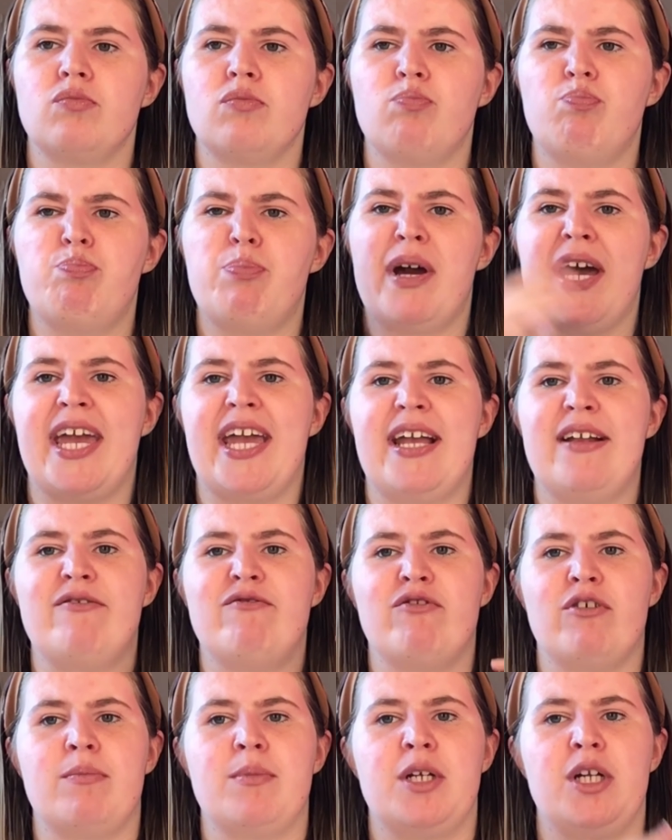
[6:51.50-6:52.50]
paid
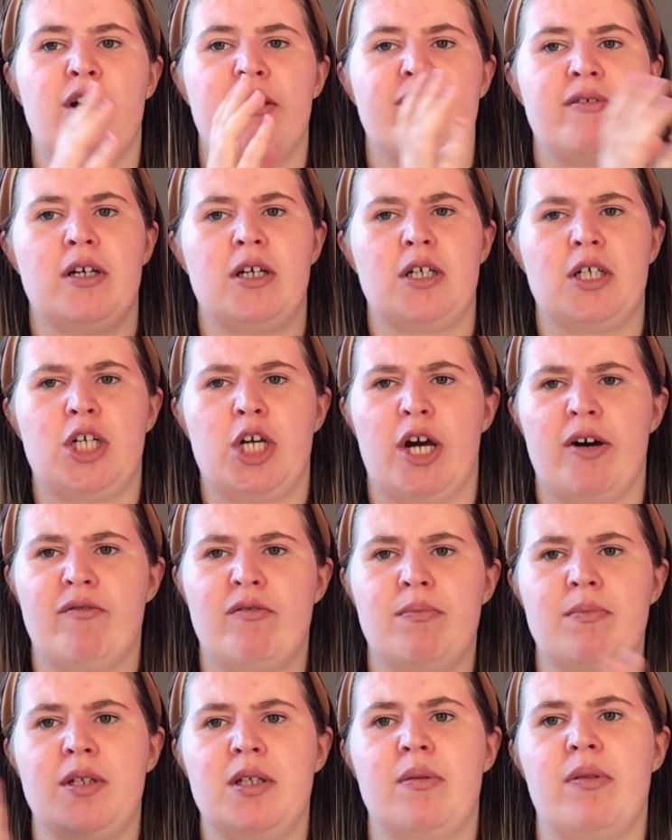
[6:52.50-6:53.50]
from another
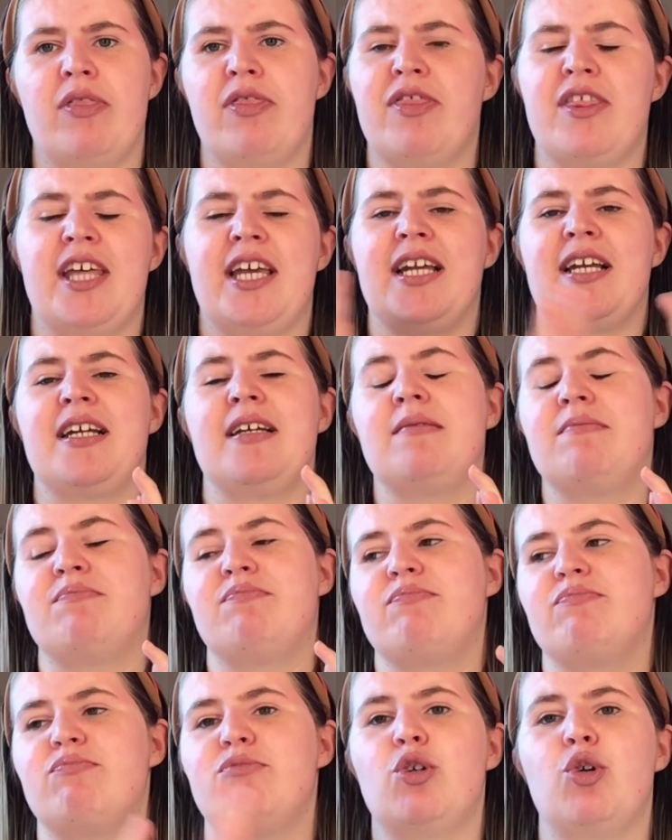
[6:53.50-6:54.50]
government thing and
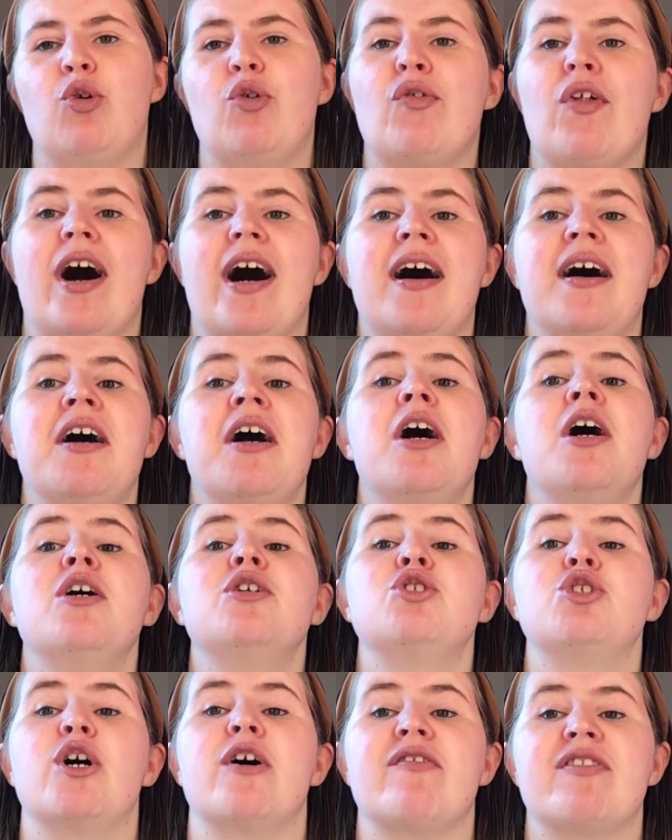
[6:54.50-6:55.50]
all that
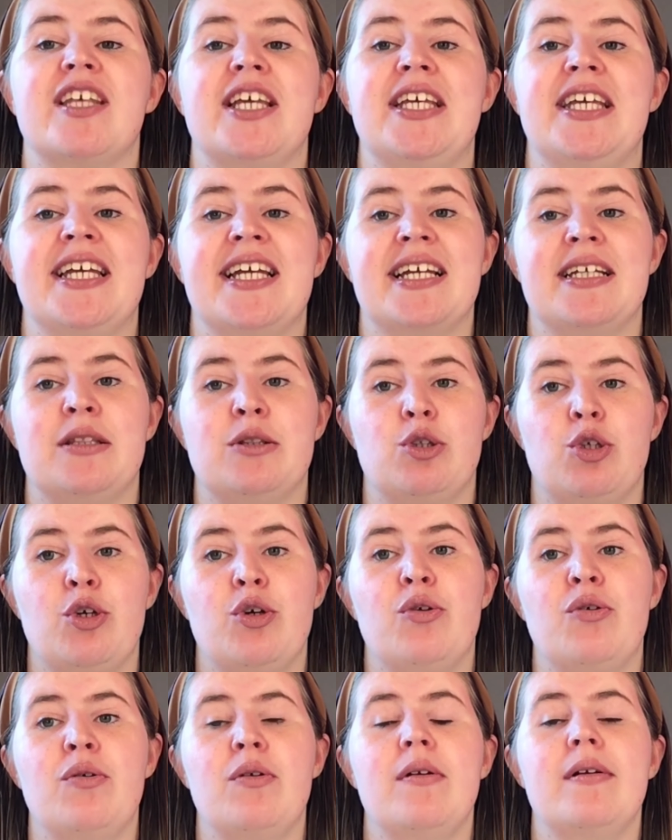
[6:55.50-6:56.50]
stuff that you can
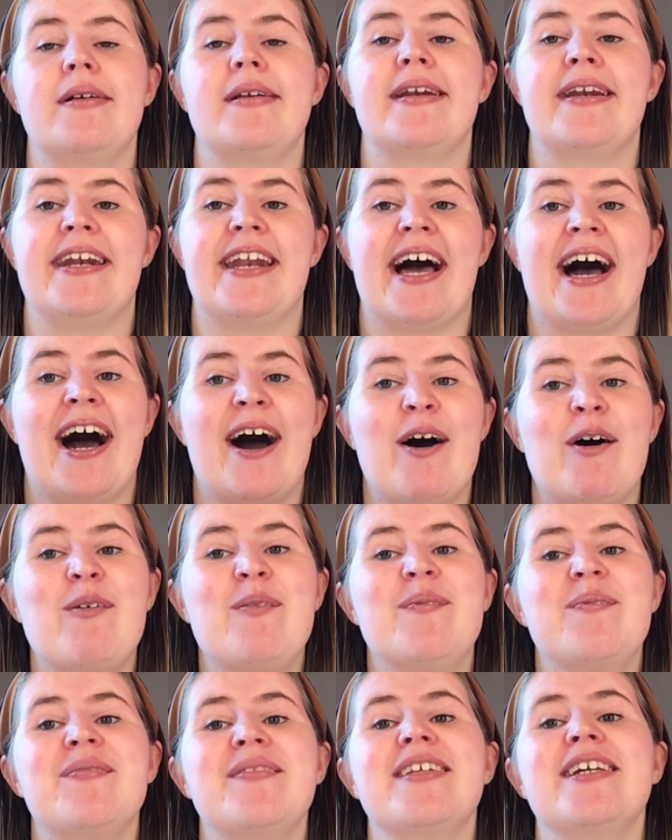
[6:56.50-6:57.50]
do now
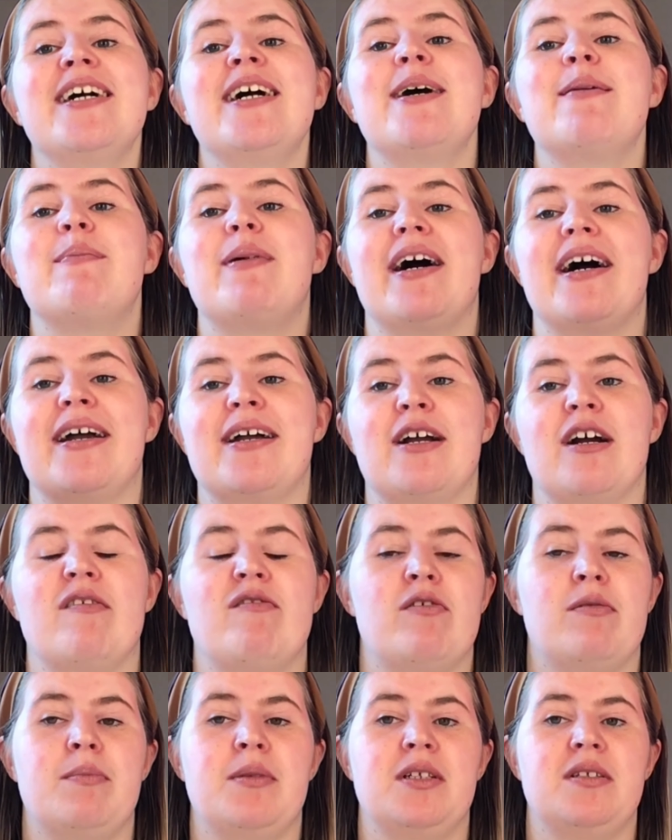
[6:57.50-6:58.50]
by
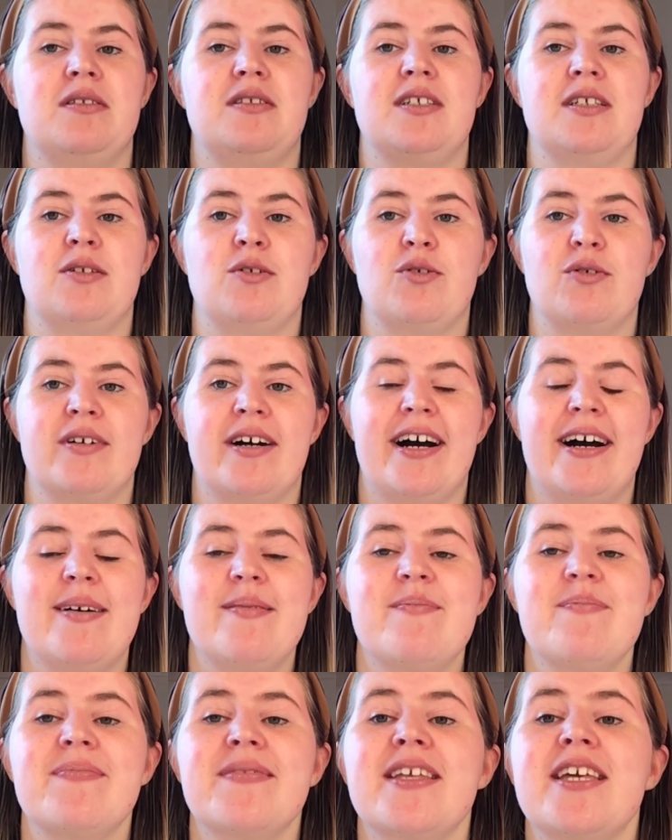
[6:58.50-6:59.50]
governments and all that.
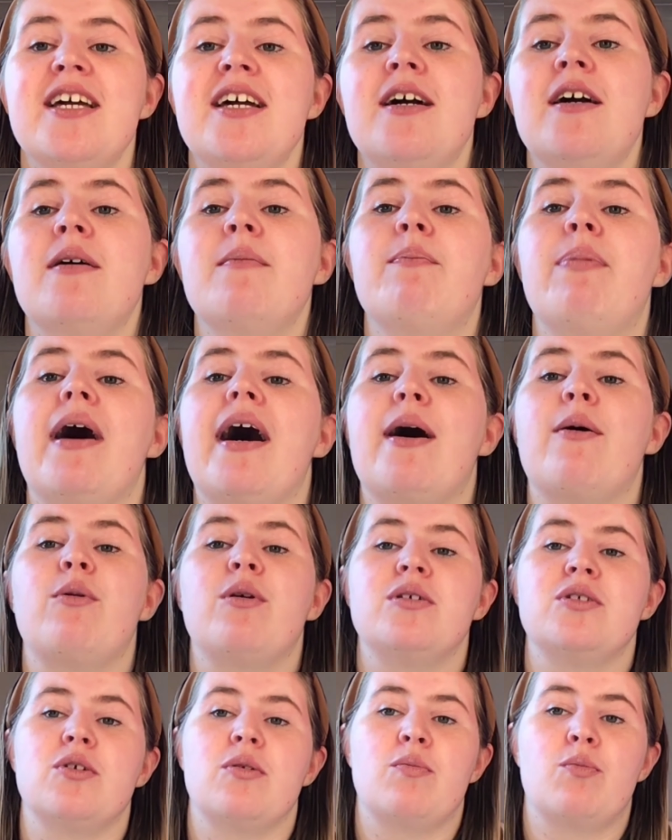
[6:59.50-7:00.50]
But I
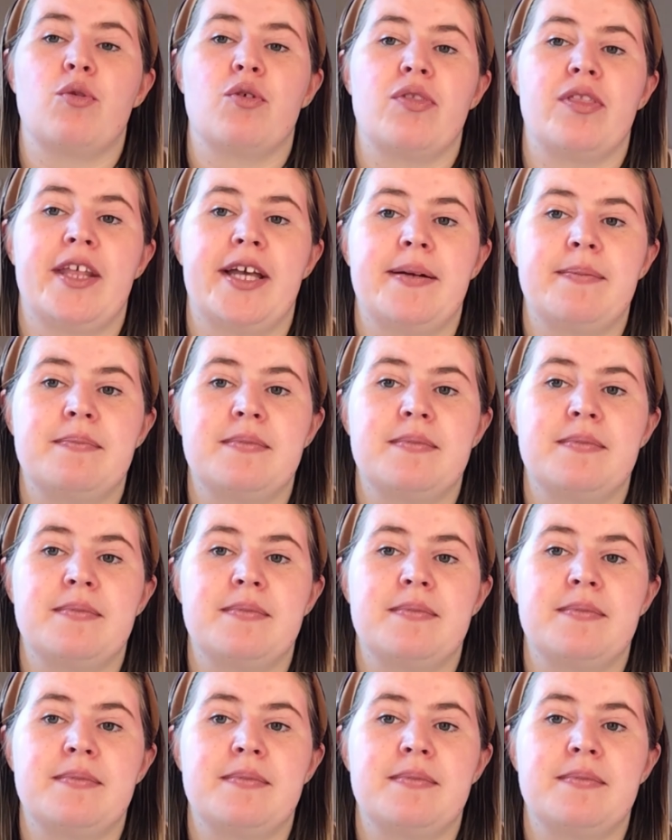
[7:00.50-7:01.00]
was on one of them